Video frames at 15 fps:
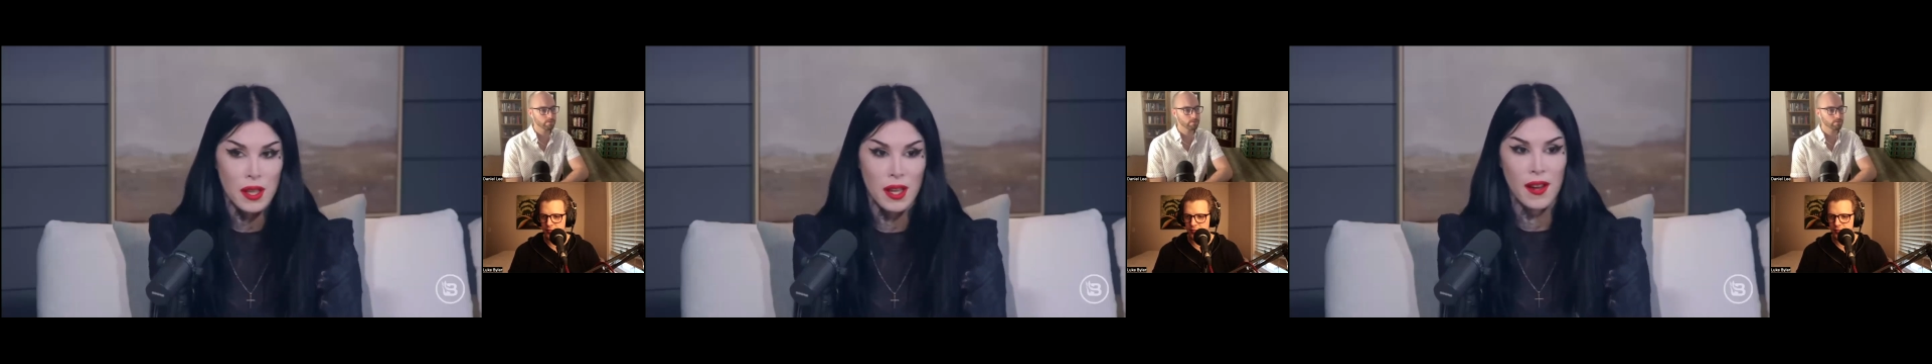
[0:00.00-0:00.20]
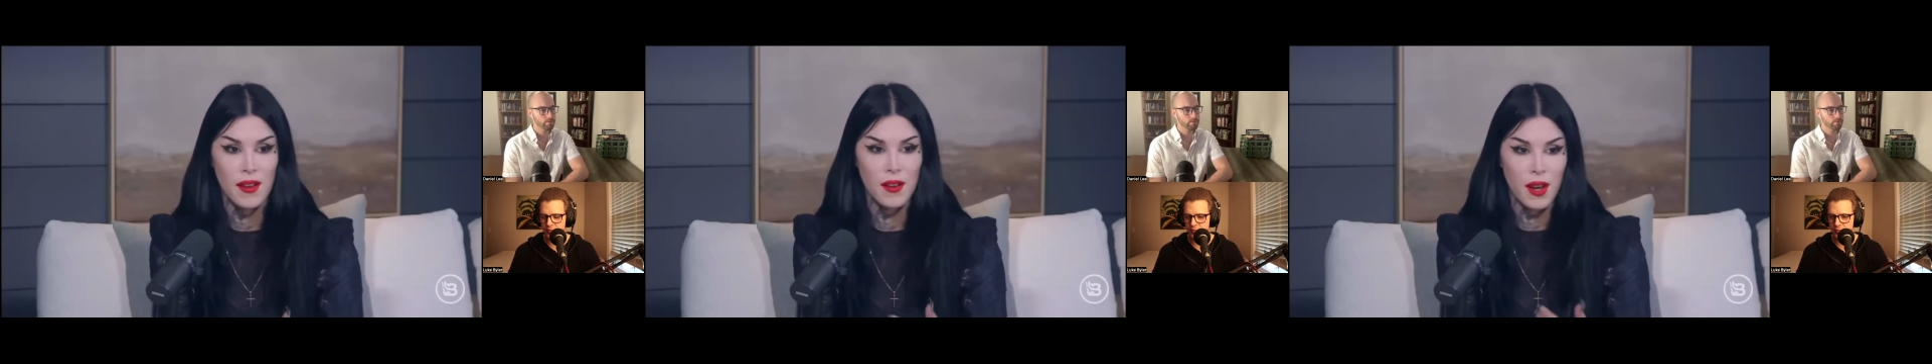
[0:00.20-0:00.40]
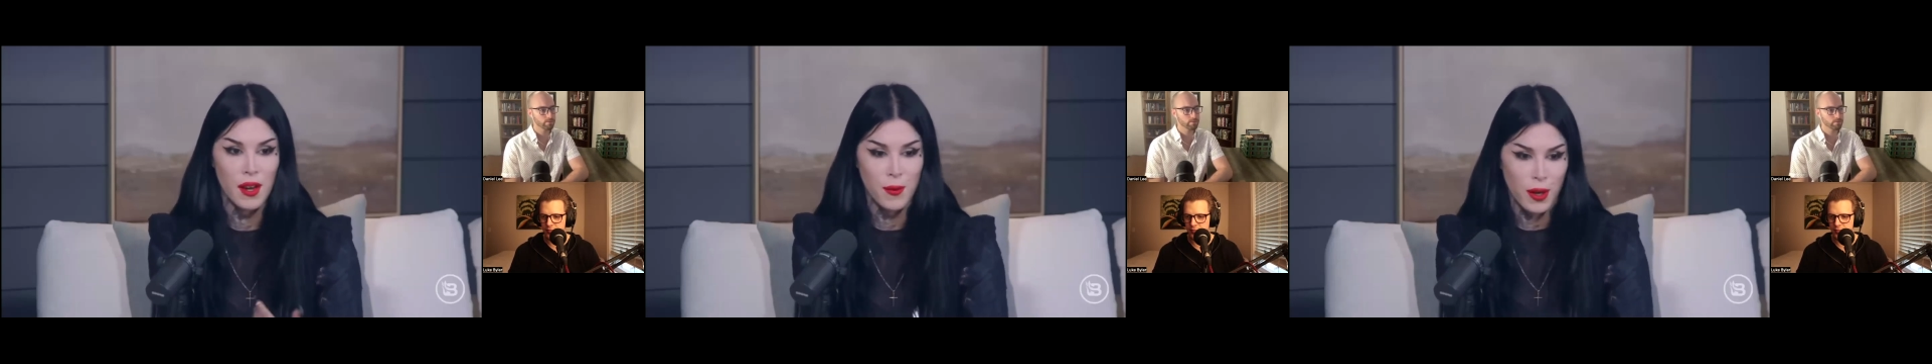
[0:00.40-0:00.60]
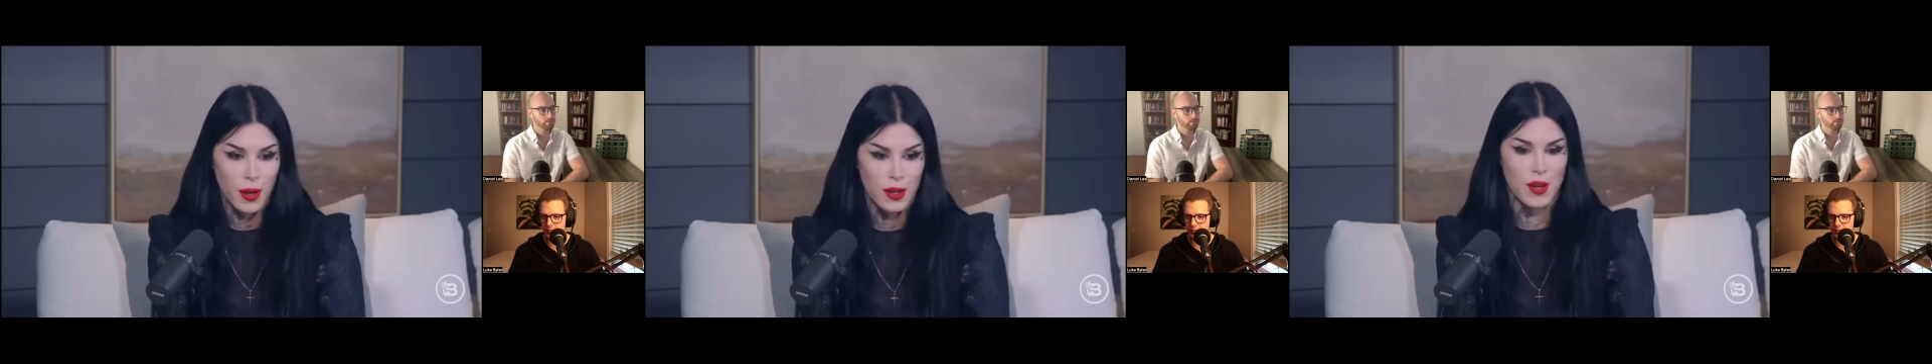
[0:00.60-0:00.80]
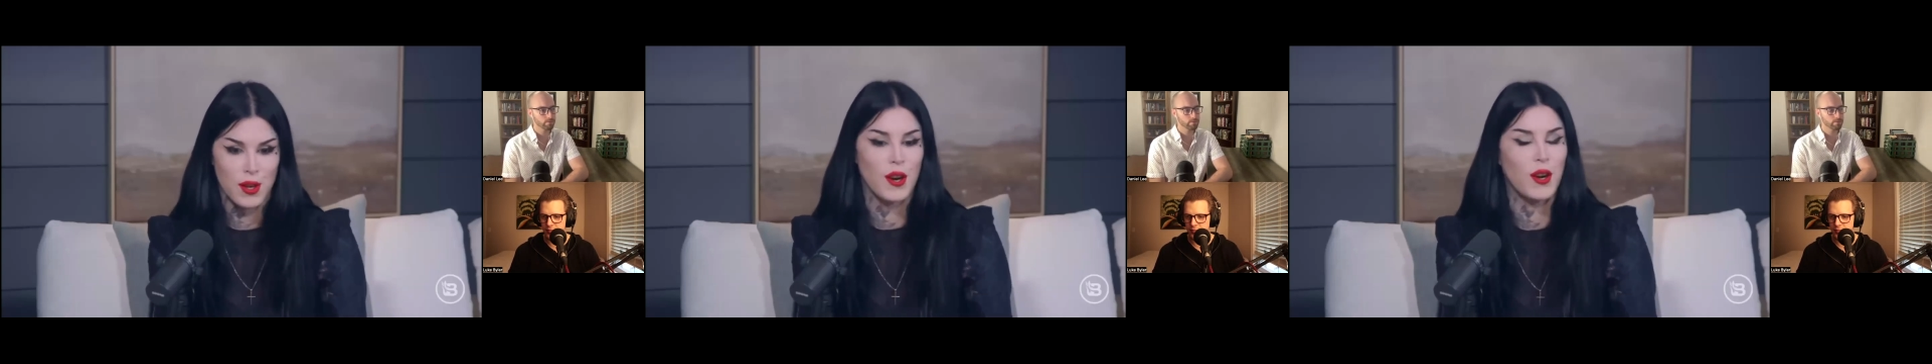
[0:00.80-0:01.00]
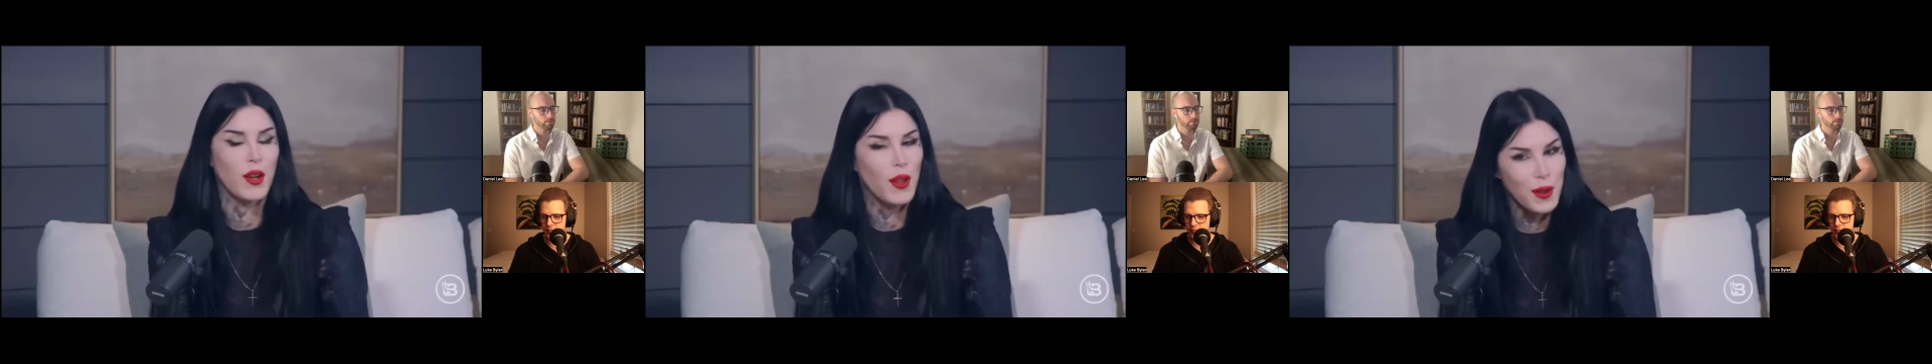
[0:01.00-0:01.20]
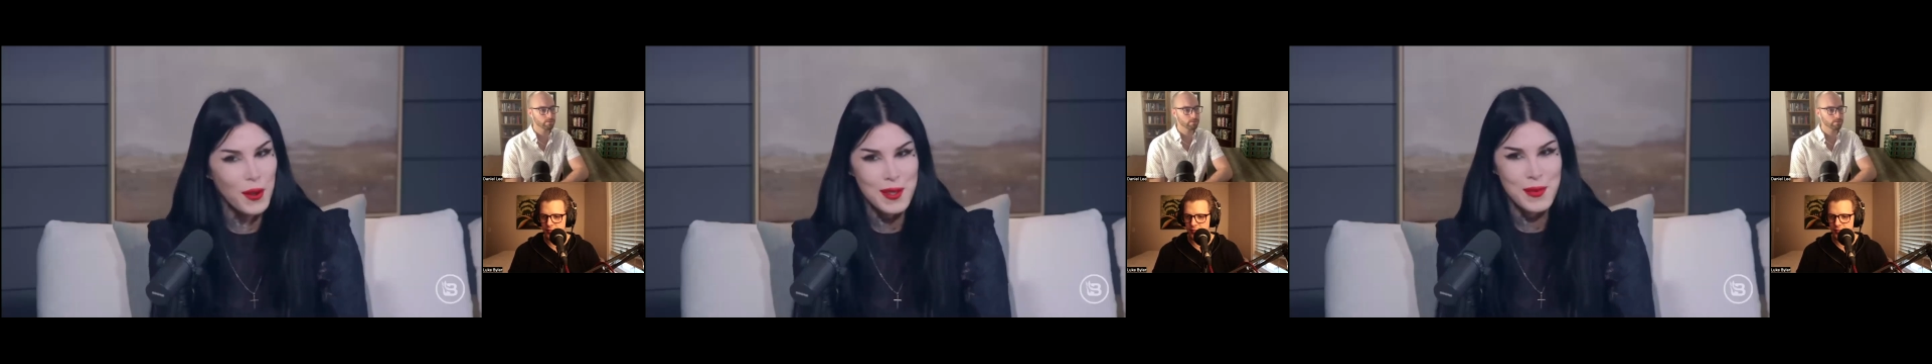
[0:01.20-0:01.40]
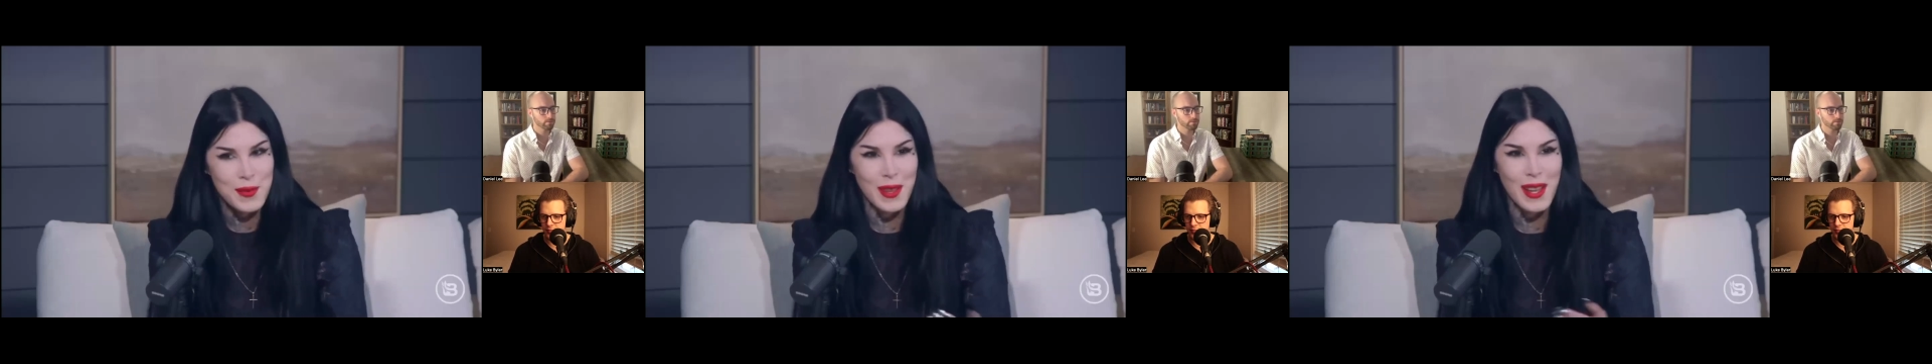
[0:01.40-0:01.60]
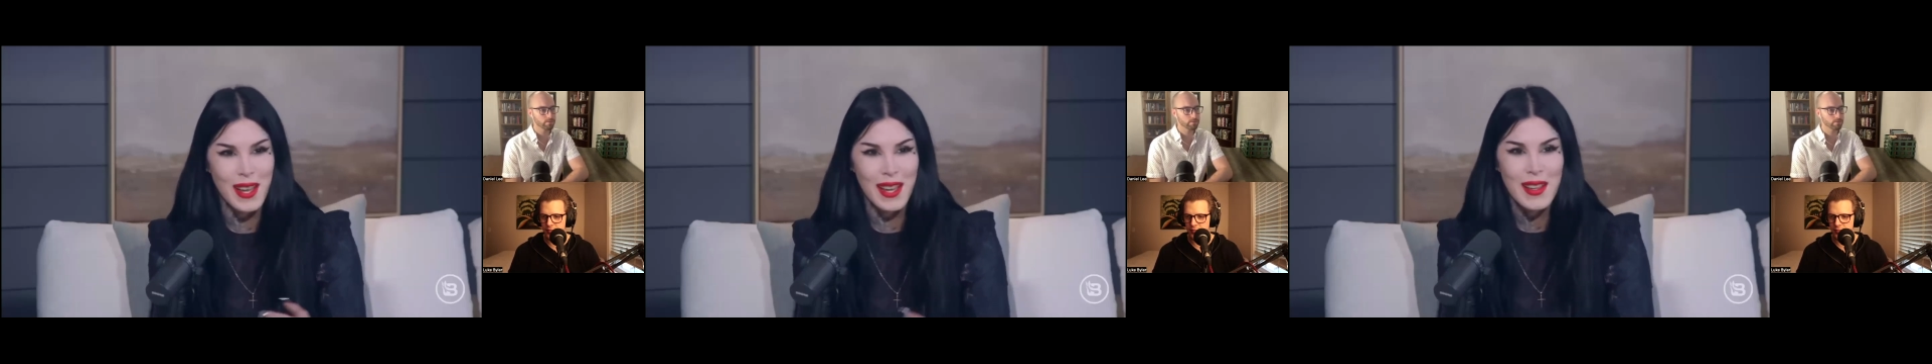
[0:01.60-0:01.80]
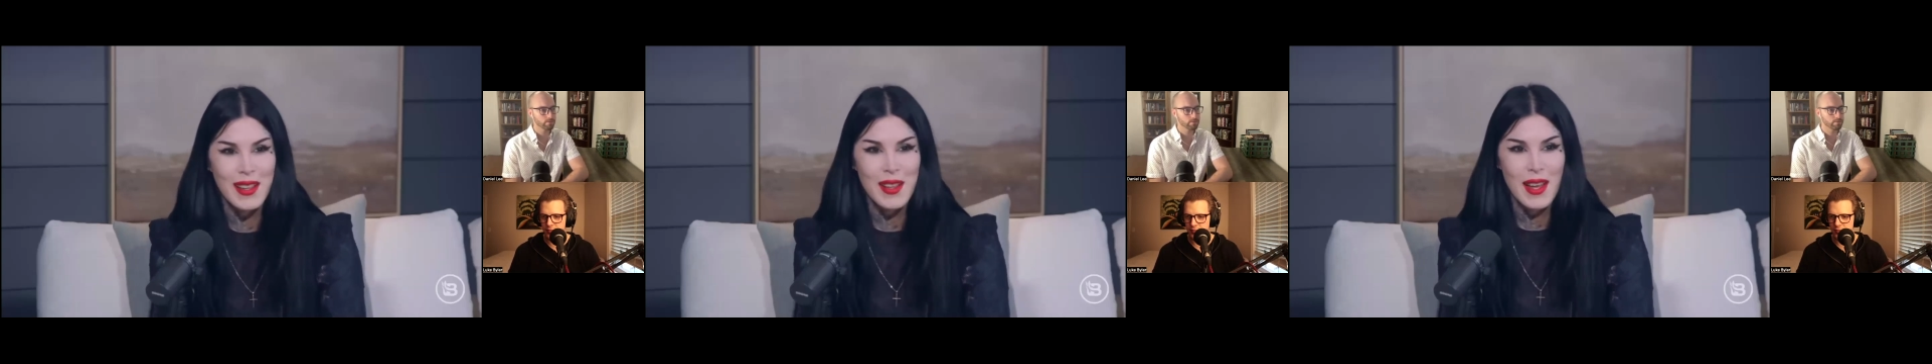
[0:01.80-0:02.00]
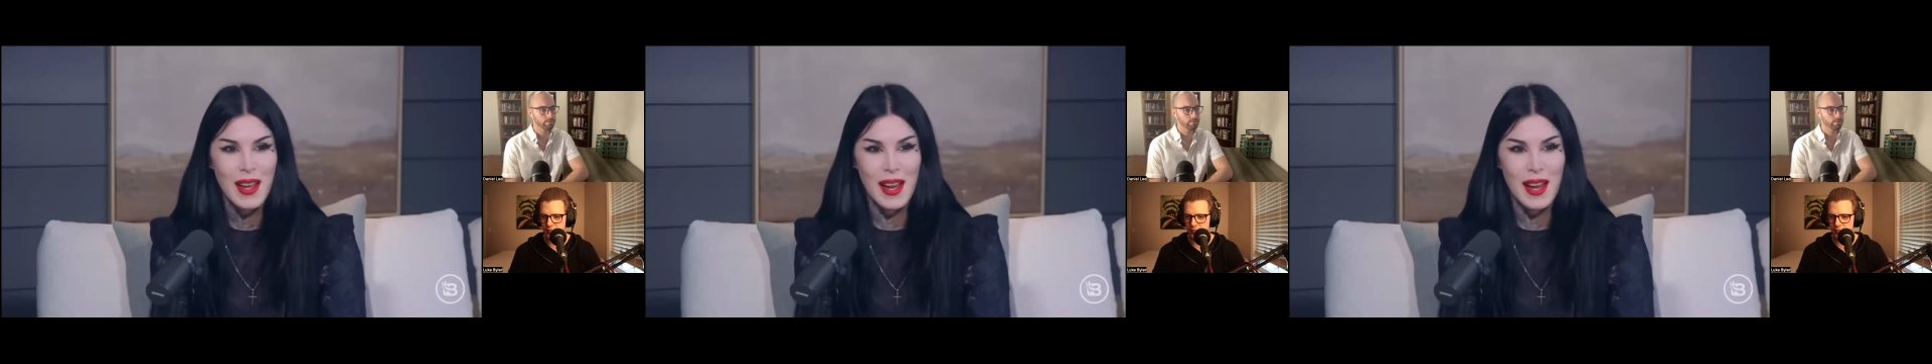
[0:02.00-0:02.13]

I have, I wear dark clothes, but like,